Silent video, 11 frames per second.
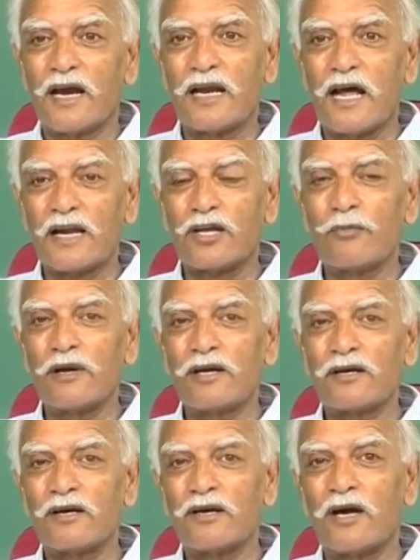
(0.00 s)
an
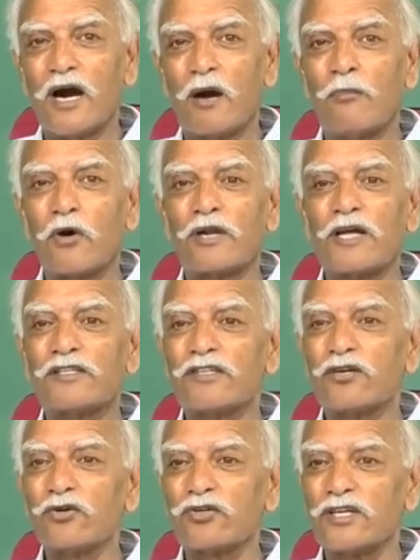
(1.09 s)
argument about
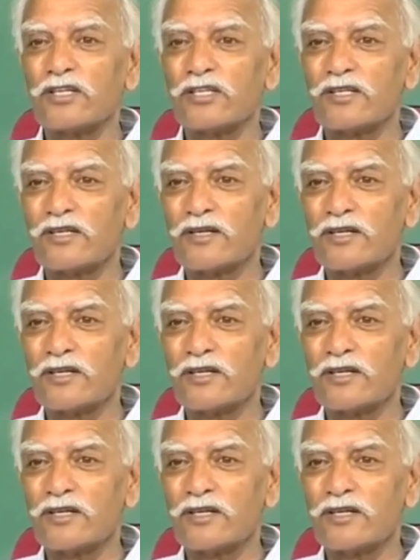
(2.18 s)
institutions